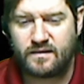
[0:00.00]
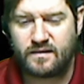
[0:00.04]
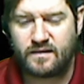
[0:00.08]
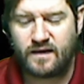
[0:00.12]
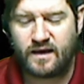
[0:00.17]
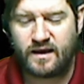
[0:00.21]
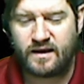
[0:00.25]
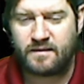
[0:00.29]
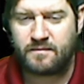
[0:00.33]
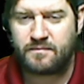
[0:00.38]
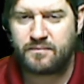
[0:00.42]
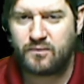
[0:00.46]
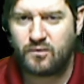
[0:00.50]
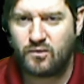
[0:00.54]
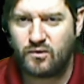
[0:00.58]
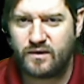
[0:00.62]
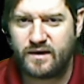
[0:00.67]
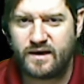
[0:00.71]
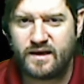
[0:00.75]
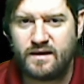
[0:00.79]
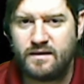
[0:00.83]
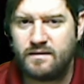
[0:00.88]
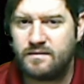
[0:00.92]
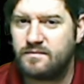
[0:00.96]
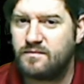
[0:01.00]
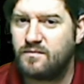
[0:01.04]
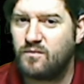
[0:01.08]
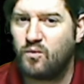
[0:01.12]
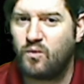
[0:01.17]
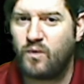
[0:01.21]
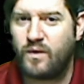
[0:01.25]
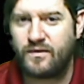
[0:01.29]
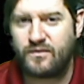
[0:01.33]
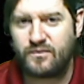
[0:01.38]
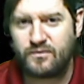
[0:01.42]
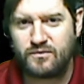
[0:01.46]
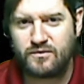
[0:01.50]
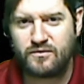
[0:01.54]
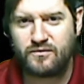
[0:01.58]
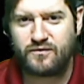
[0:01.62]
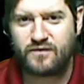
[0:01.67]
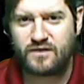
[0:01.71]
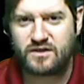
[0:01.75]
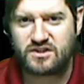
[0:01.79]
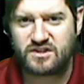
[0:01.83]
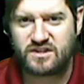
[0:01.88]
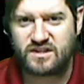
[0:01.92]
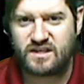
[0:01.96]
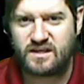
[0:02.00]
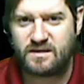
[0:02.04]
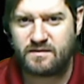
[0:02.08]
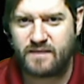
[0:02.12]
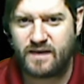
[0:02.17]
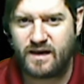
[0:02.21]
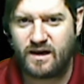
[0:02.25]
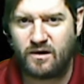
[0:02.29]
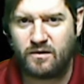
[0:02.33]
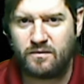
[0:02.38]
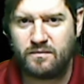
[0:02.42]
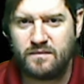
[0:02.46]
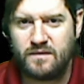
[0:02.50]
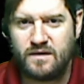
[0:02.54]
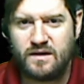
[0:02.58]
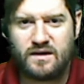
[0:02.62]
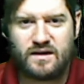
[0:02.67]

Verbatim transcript: an employee went through the phishing email,